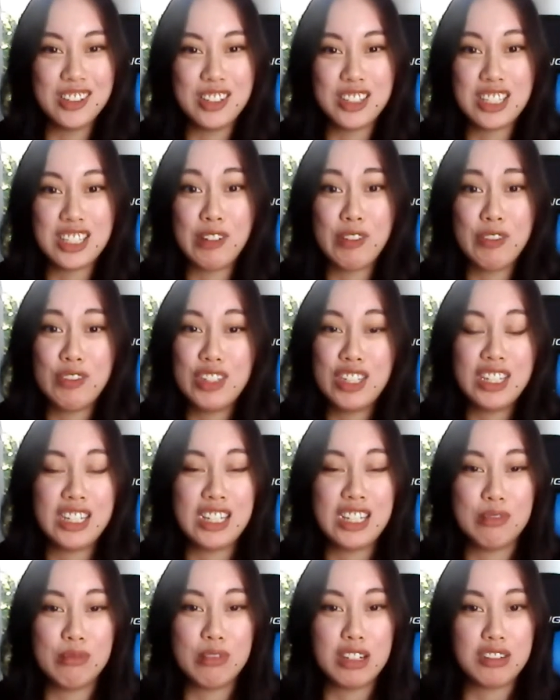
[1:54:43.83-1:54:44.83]
So there's
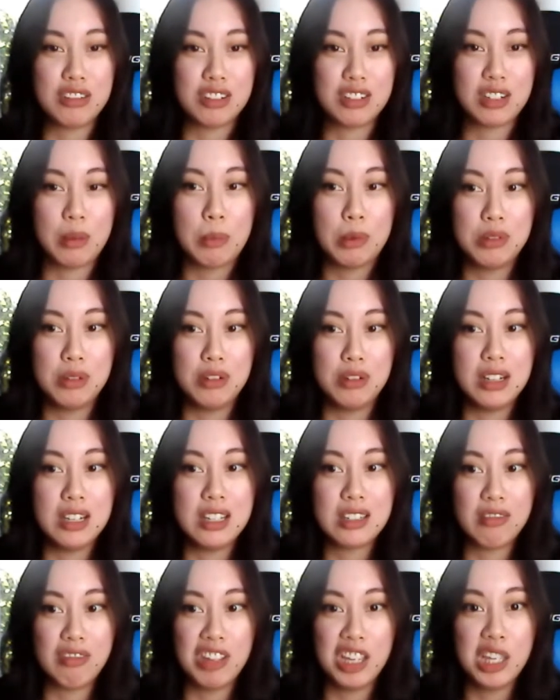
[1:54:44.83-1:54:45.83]
definitely research
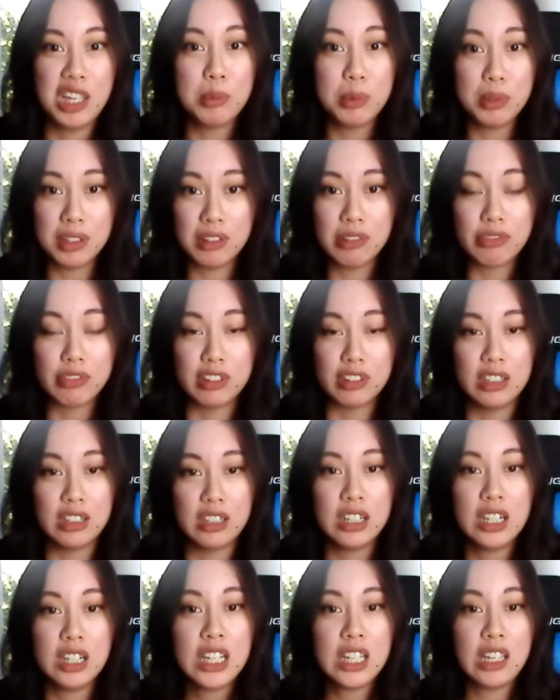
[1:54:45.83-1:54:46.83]
opportunities available
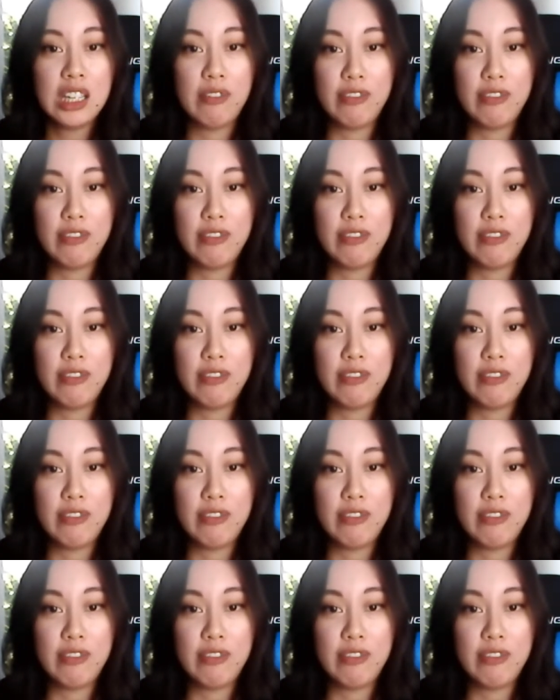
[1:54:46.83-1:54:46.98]
for